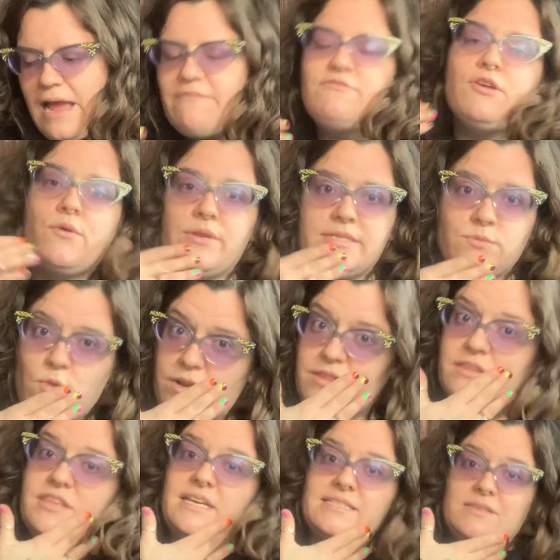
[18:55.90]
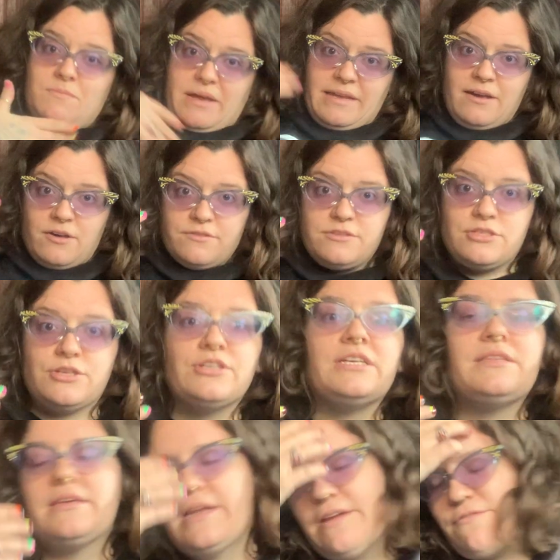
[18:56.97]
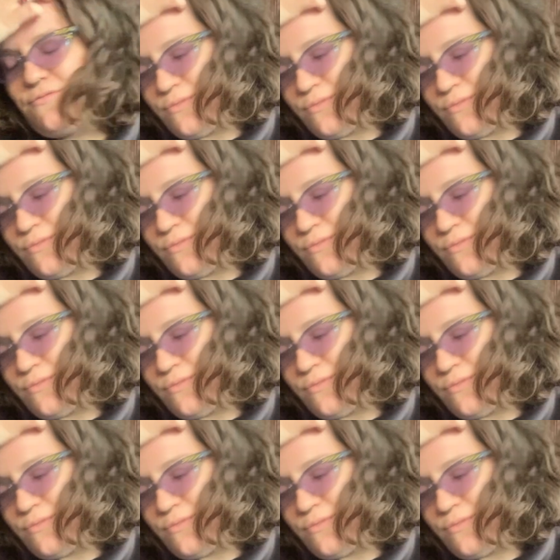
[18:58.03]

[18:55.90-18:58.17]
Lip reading: noticed one of the things in my health journey that I've